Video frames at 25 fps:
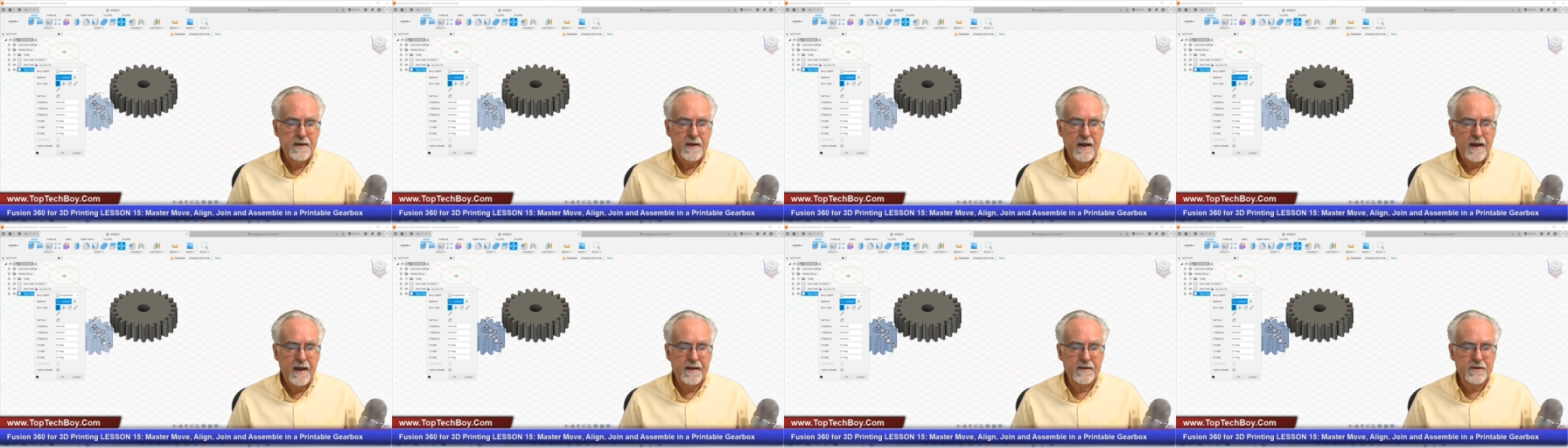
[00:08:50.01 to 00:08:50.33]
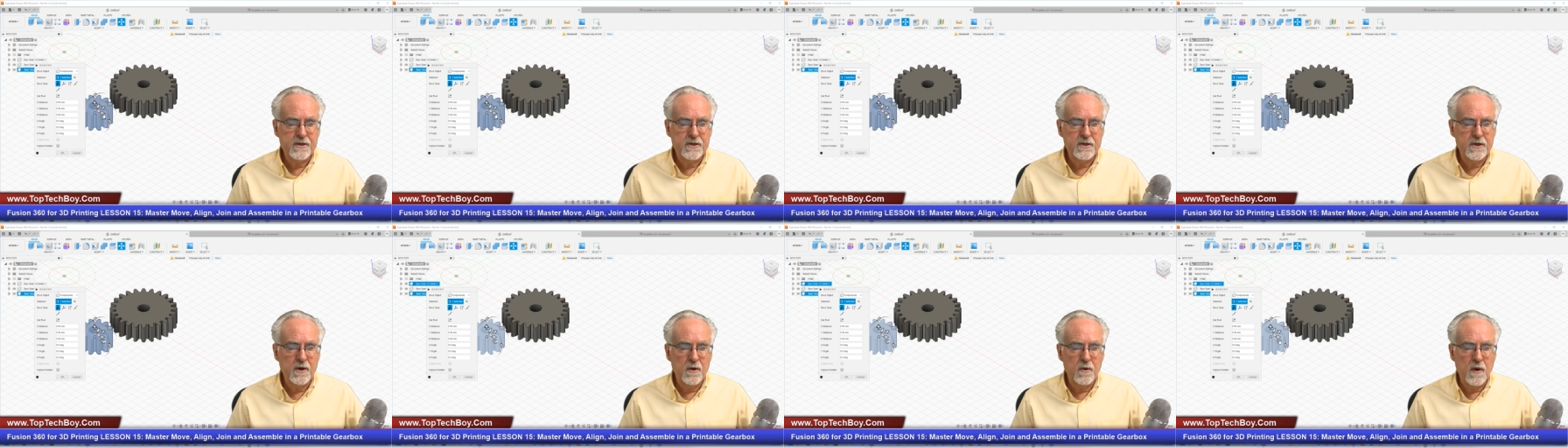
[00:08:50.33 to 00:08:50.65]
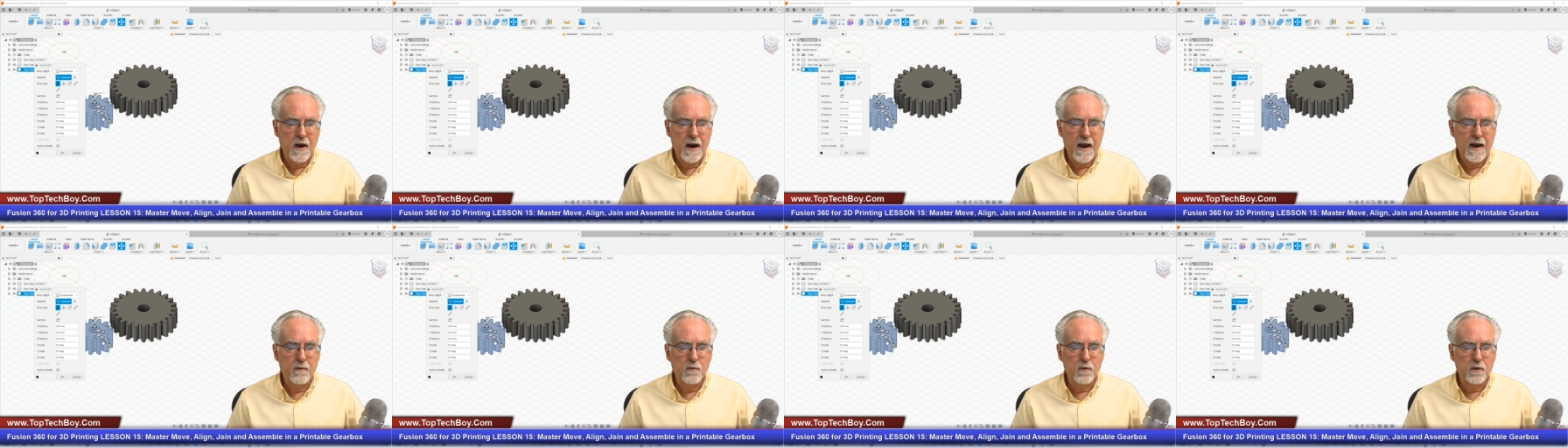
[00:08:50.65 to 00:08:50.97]
And so
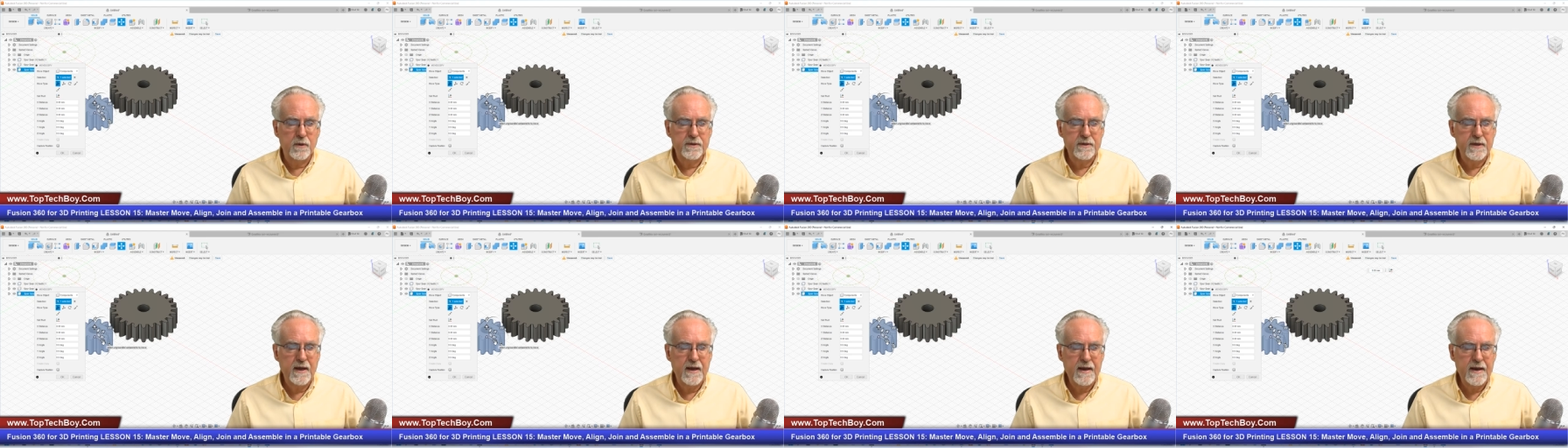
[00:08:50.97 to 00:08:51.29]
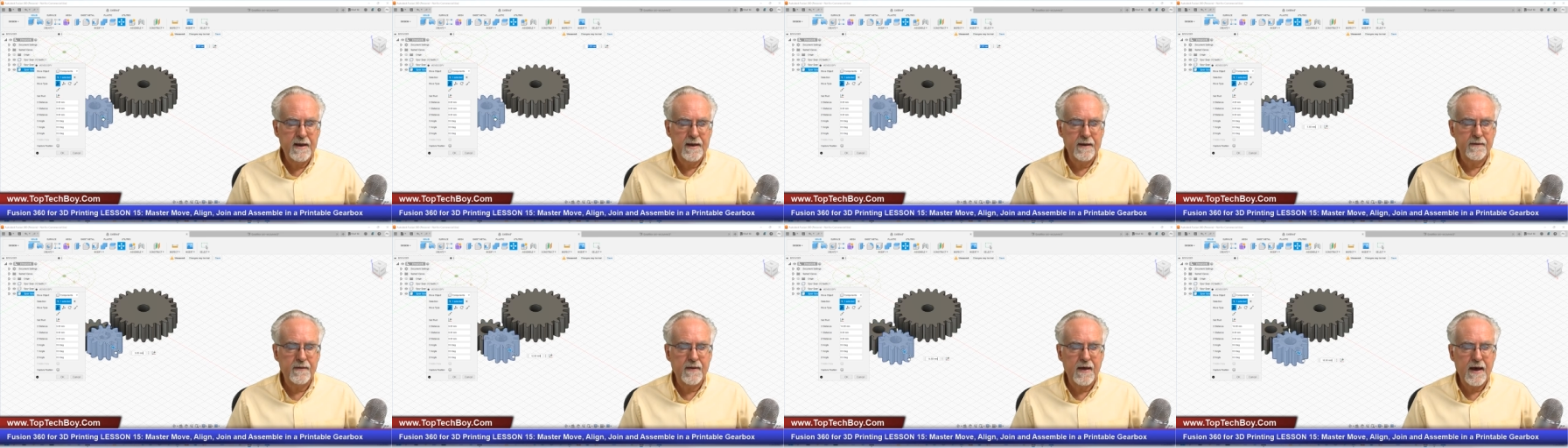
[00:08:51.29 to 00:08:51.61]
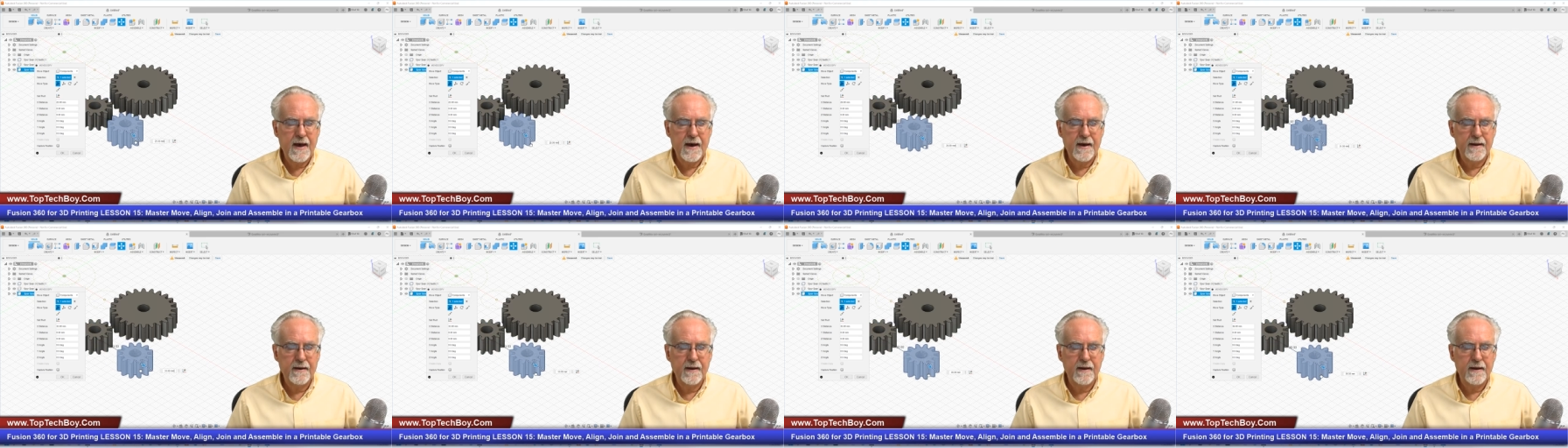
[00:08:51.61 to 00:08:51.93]
I will take
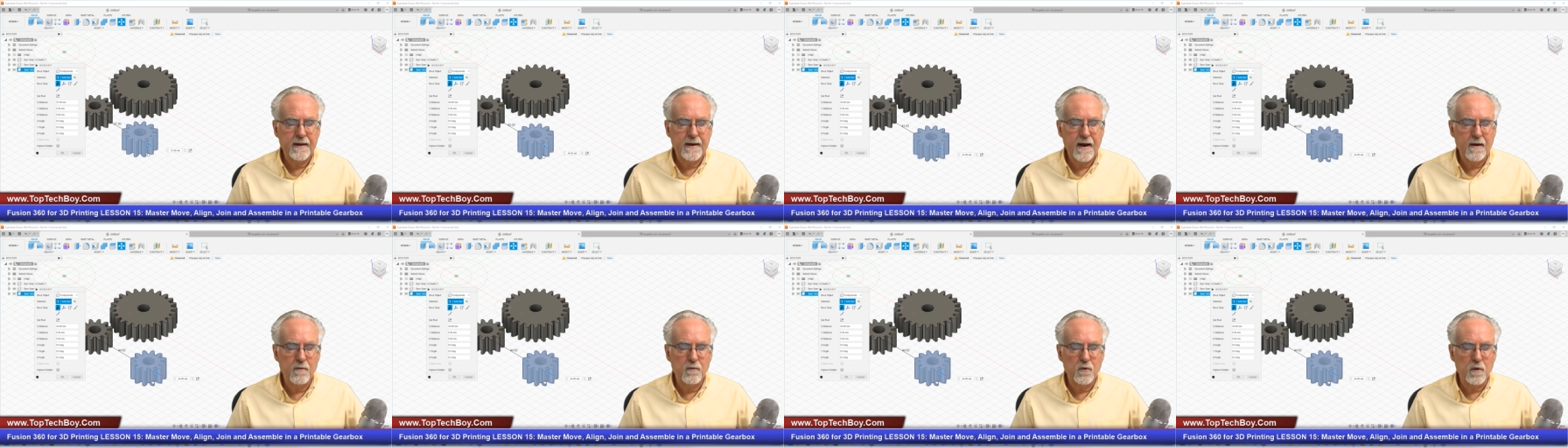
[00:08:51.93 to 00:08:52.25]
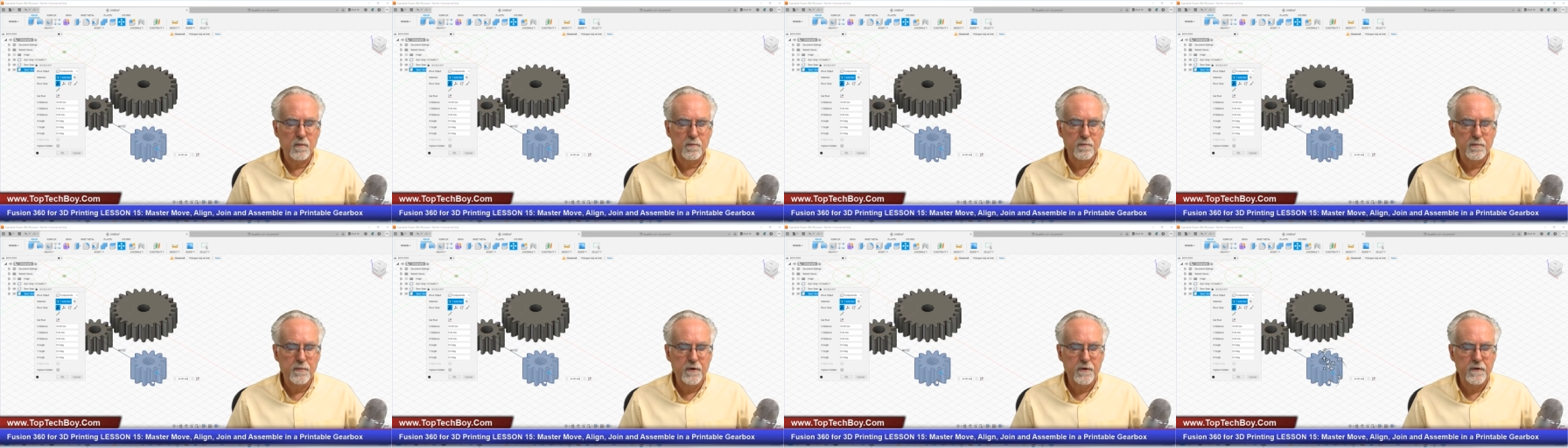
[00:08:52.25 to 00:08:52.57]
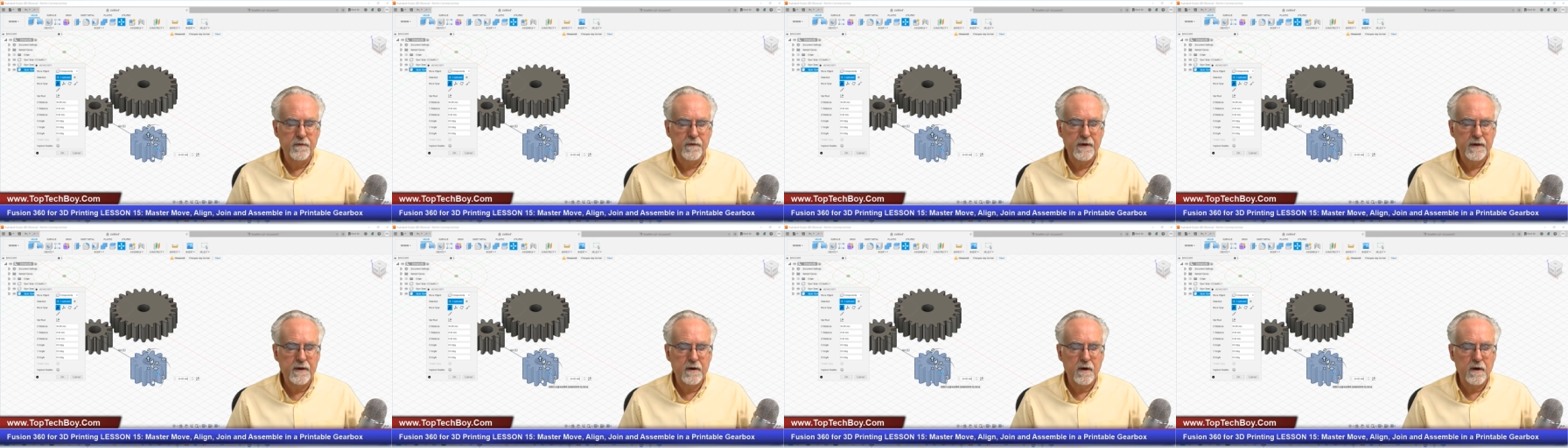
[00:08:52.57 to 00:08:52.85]
that and I will move it